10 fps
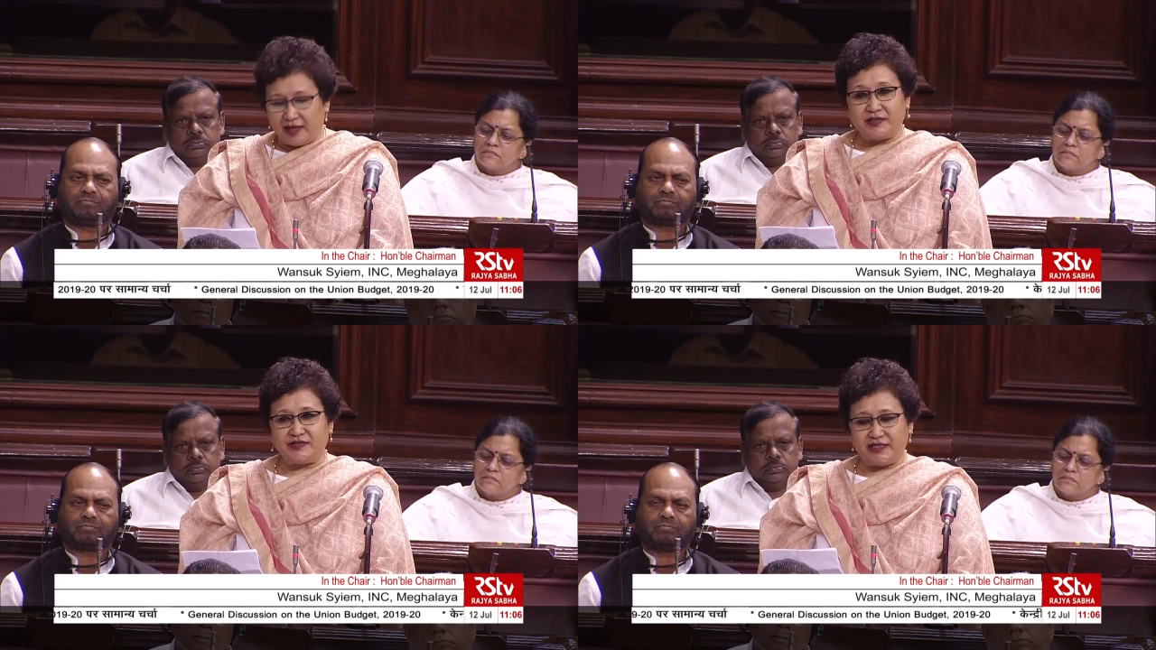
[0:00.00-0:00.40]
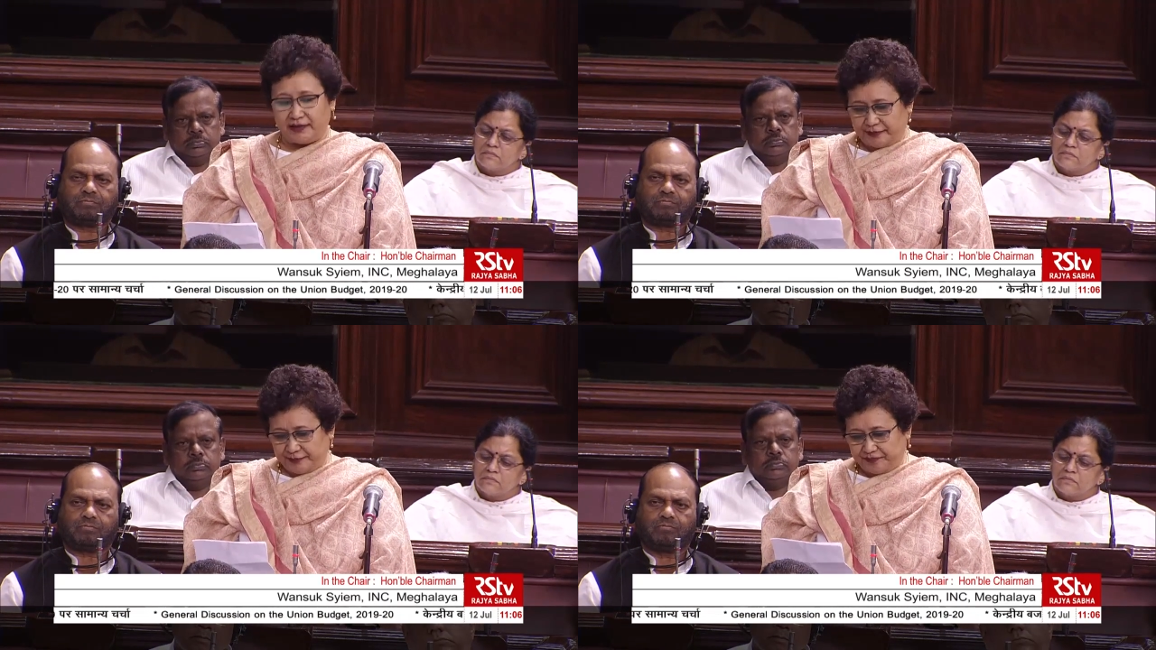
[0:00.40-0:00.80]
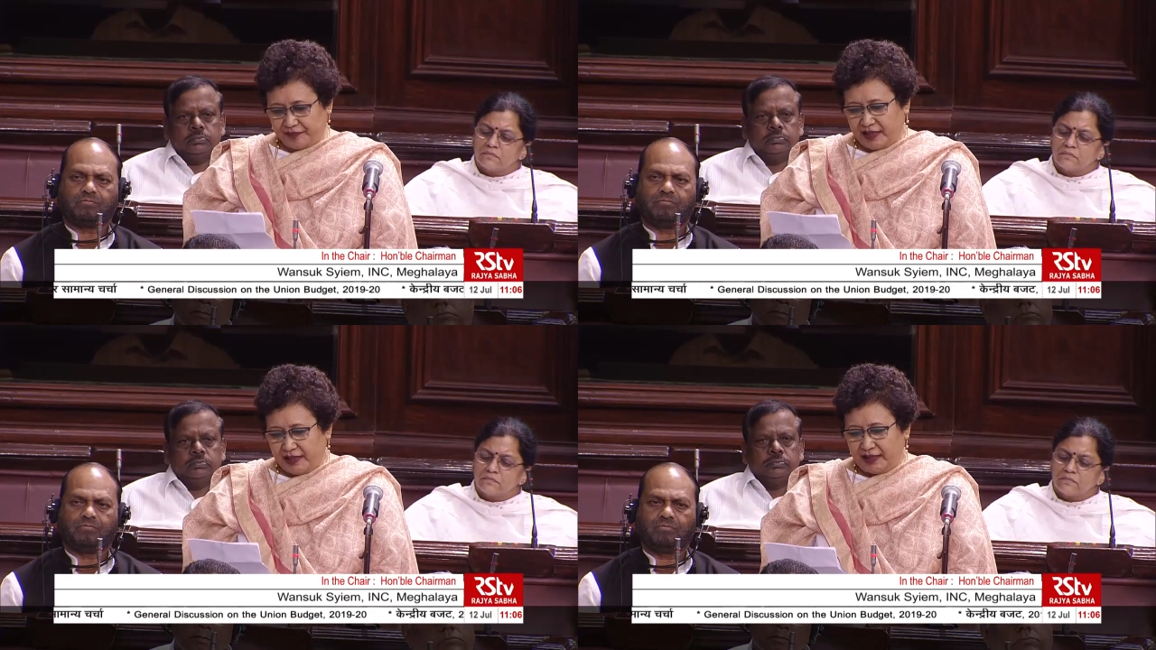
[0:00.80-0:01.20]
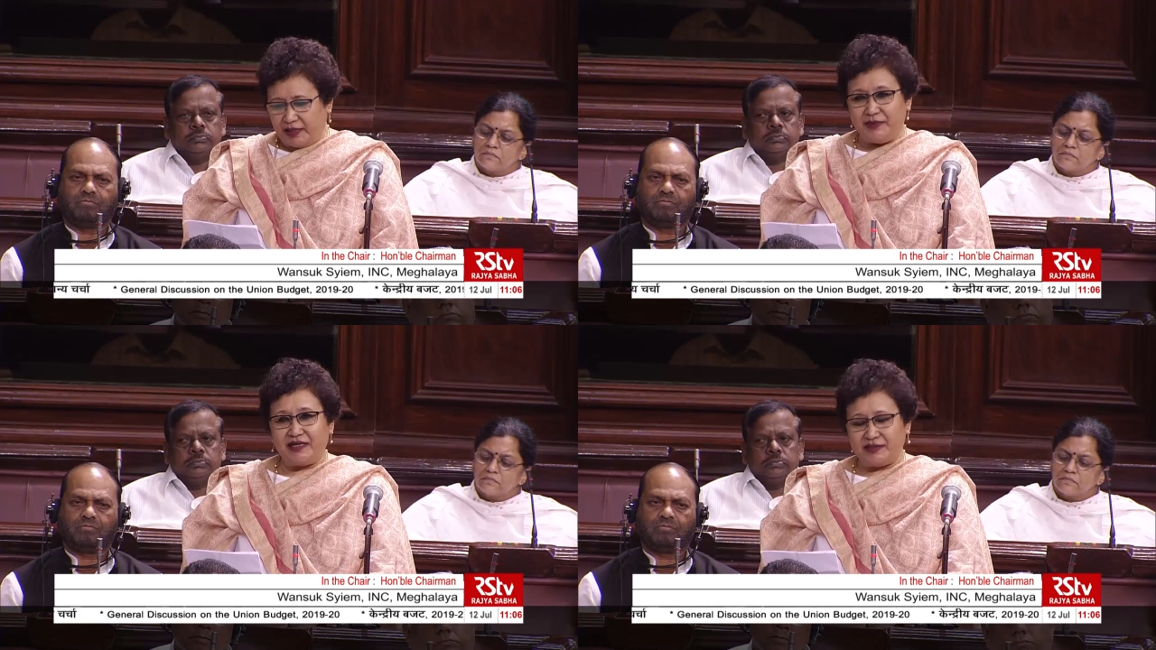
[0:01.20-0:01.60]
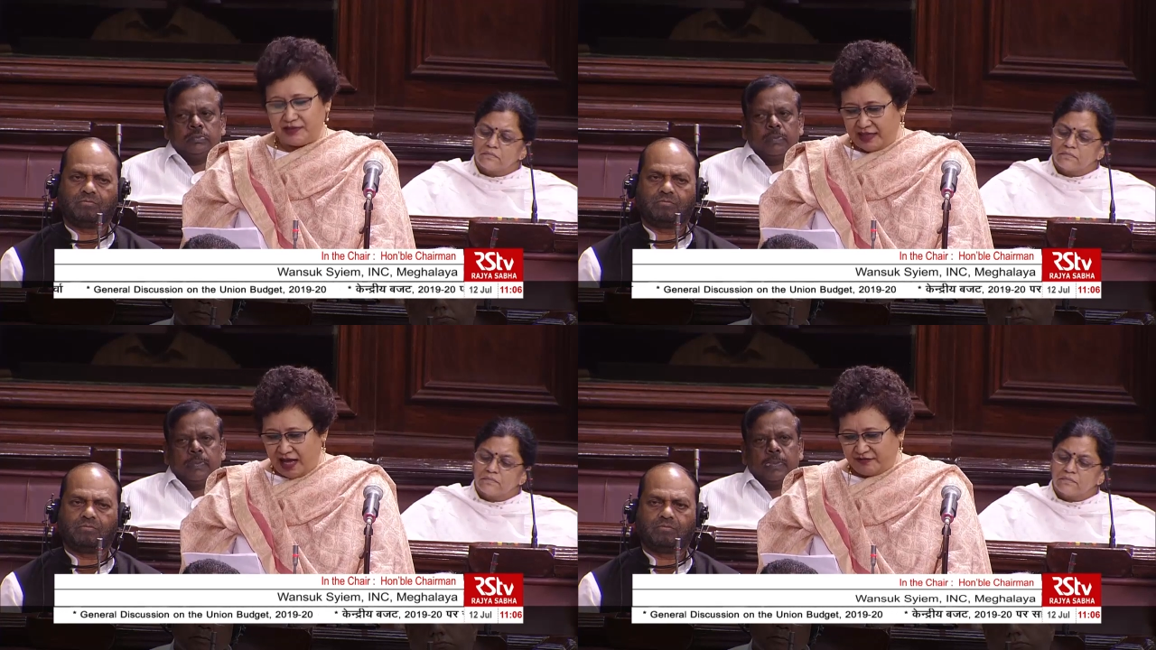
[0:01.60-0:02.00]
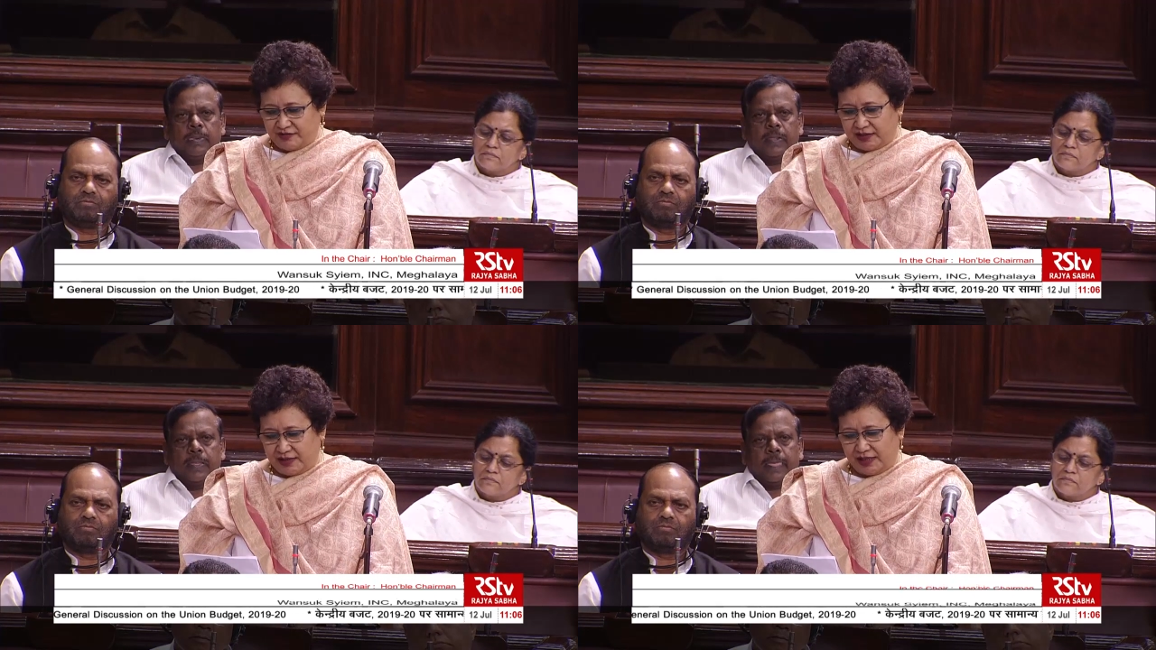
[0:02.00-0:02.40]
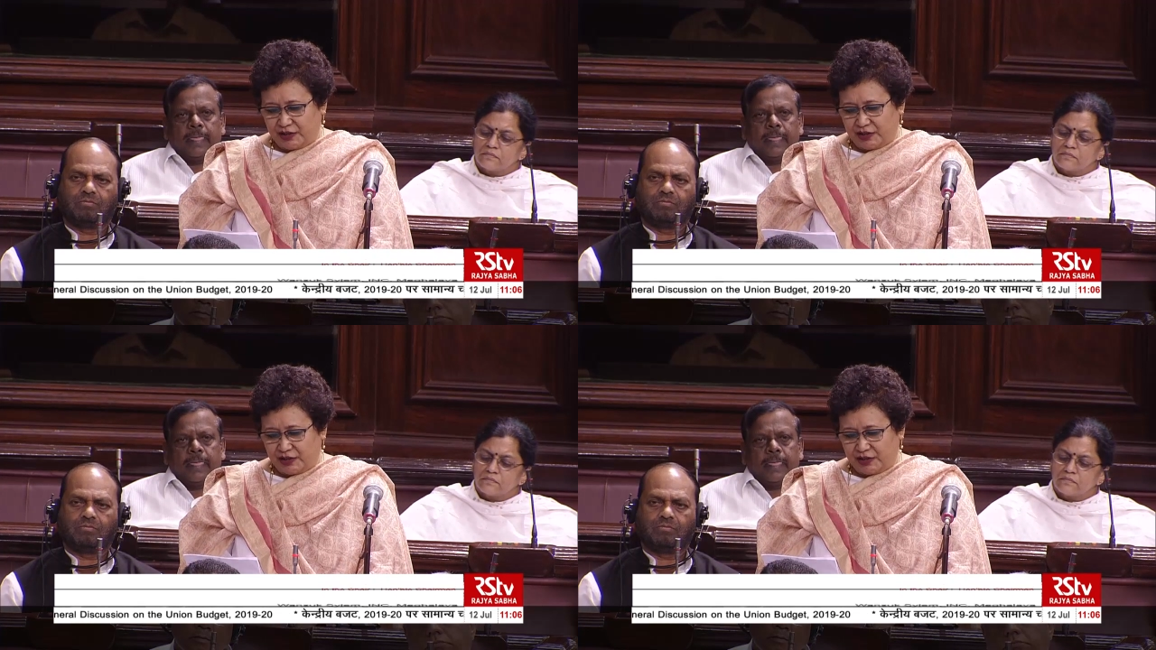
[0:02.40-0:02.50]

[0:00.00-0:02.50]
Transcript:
Speaker 1: Sir, immediately after